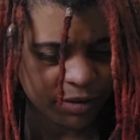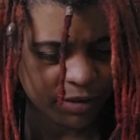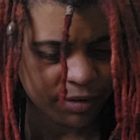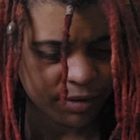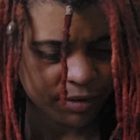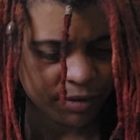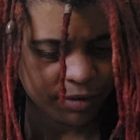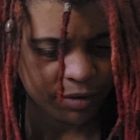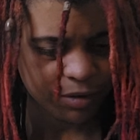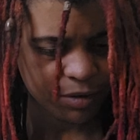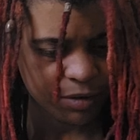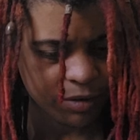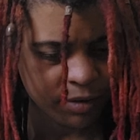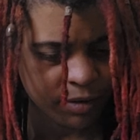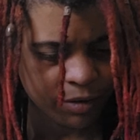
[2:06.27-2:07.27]

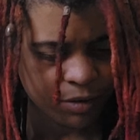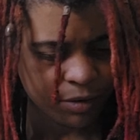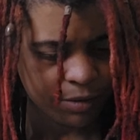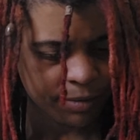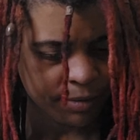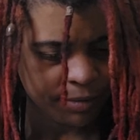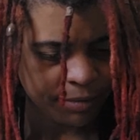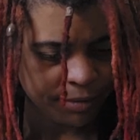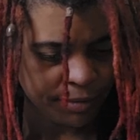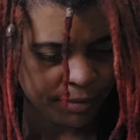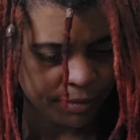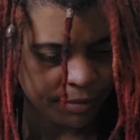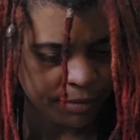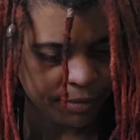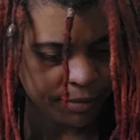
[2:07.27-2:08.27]

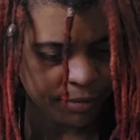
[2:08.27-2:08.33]
(silence)